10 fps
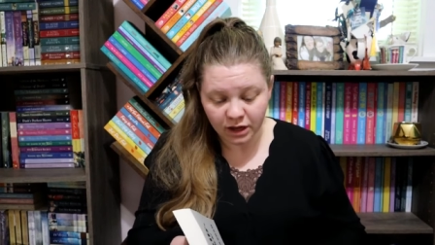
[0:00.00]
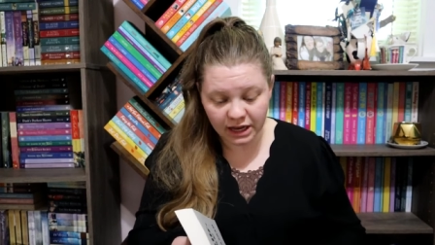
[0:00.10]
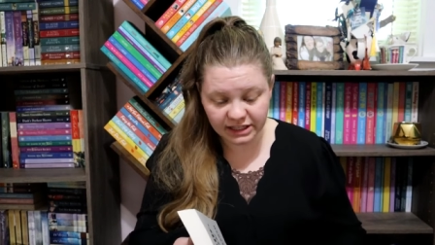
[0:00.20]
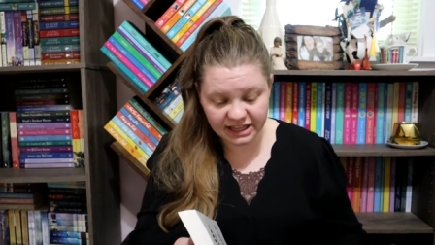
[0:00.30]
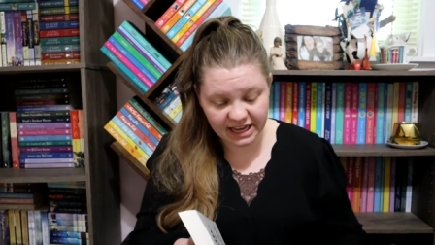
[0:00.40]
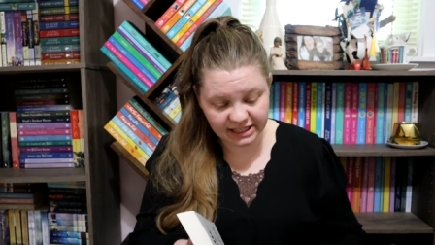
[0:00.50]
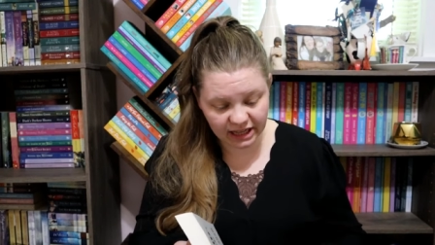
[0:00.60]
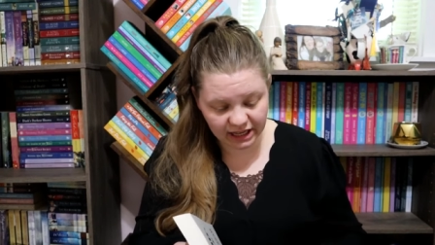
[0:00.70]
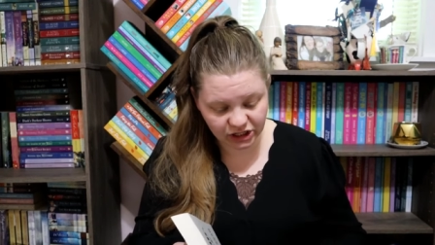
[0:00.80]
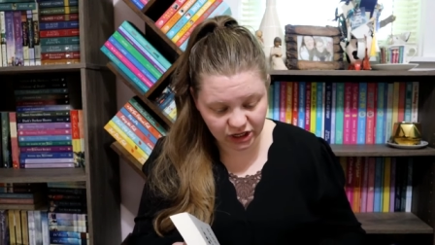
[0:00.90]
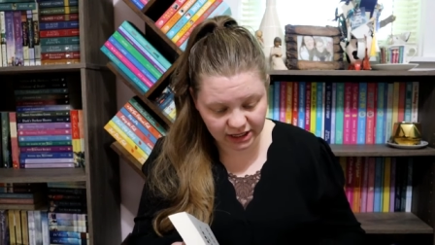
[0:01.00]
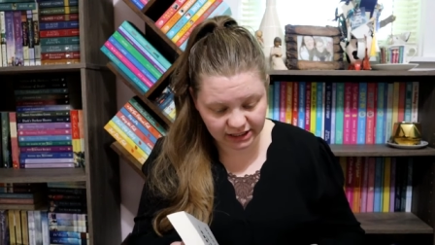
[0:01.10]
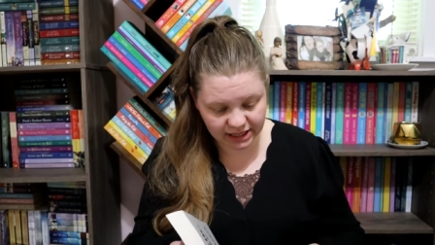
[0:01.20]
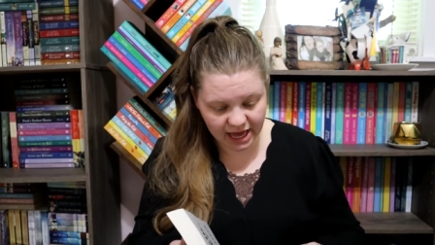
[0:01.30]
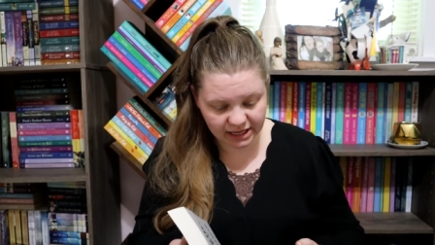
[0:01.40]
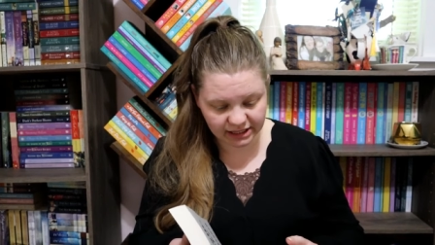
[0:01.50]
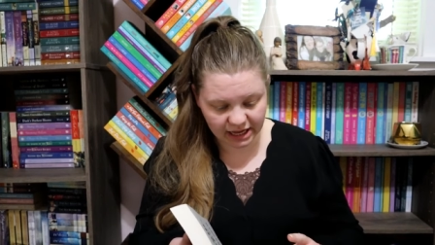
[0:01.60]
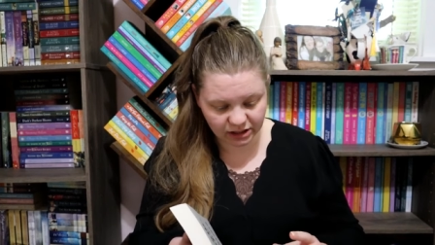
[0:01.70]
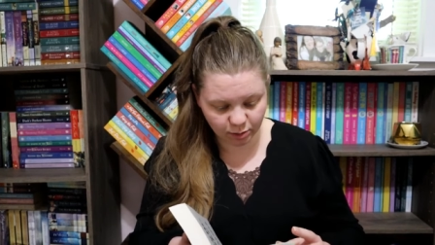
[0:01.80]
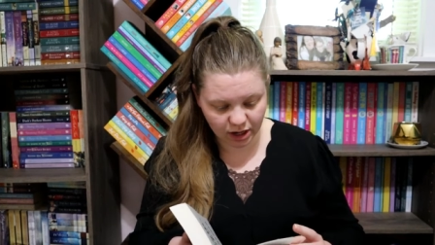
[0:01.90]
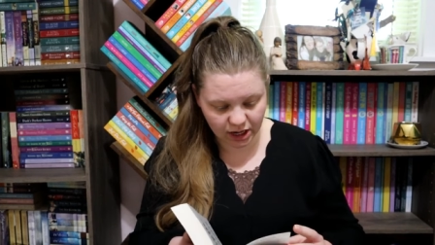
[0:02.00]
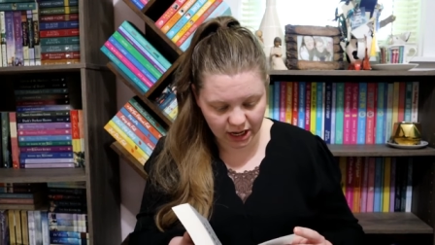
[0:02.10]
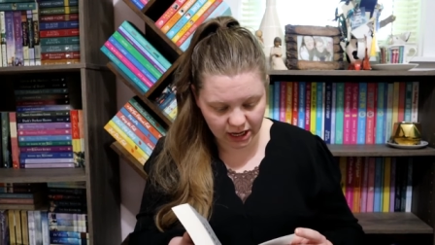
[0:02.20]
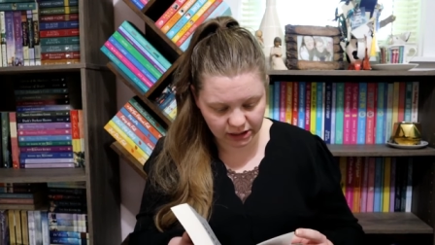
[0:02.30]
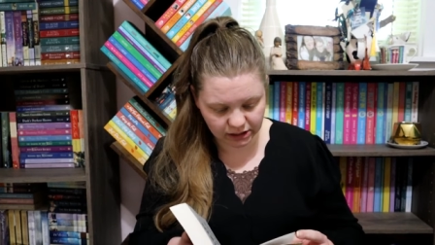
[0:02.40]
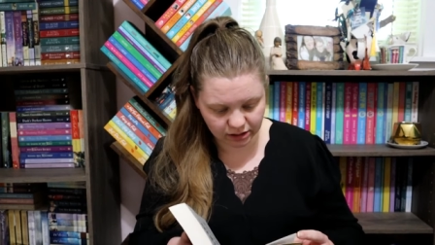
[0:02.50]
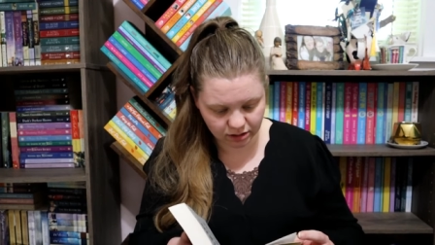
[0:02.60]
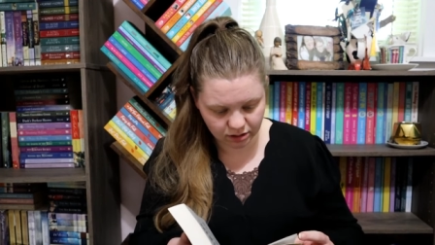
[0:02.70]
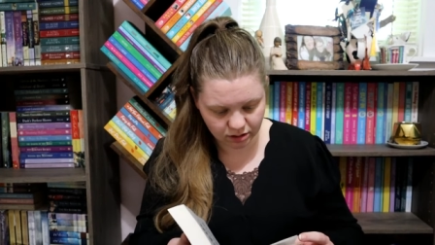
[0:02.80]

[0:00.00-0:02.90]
It's this, Alysha. It's this. That's what it is.